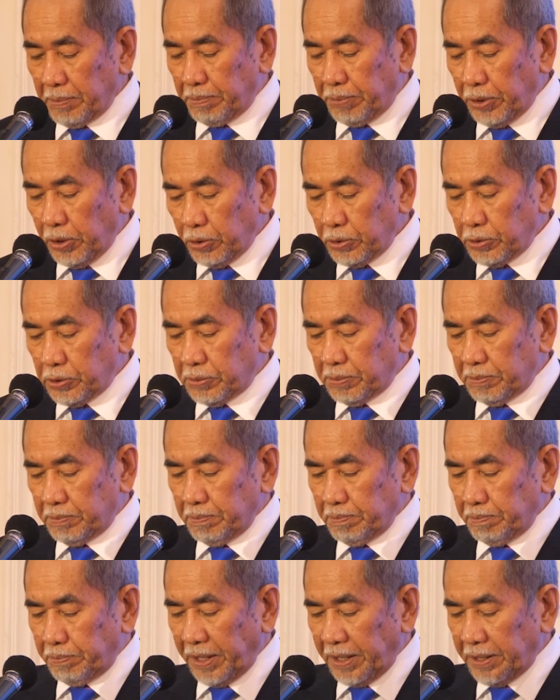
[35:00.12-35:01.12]

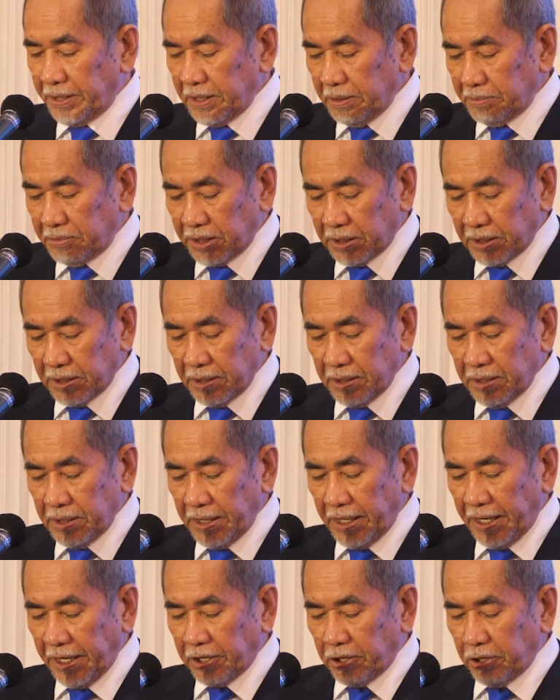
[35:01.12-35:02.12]
post-pandemic
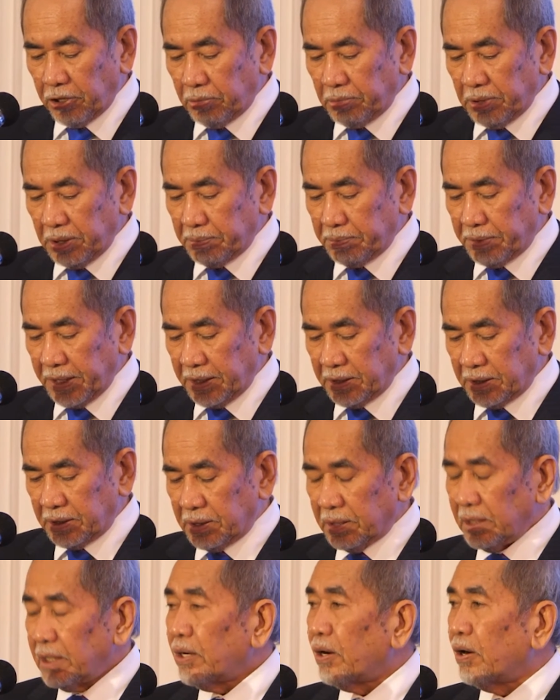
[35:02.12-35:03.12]
economic
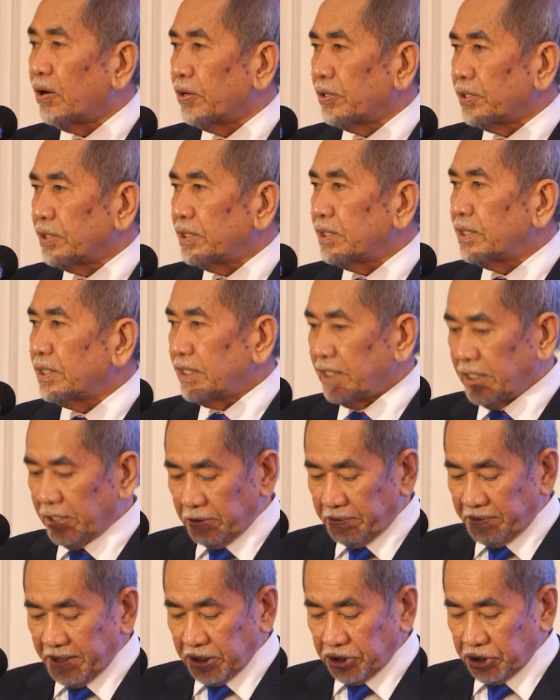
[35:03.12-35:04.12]
base on
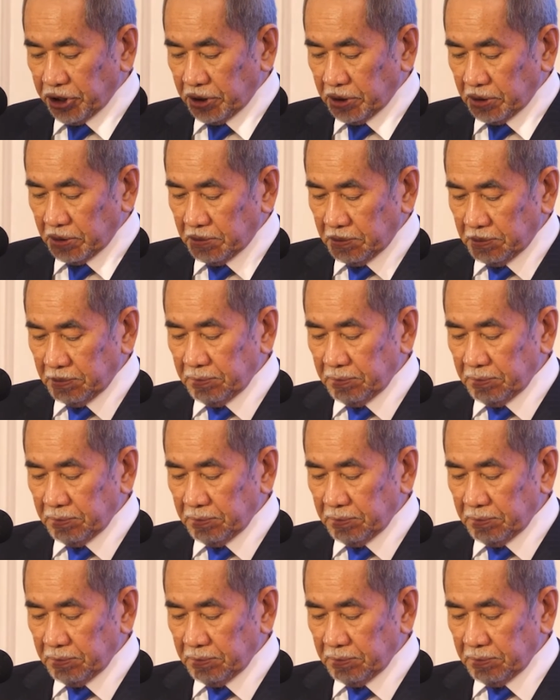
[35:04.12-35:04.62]
innovation.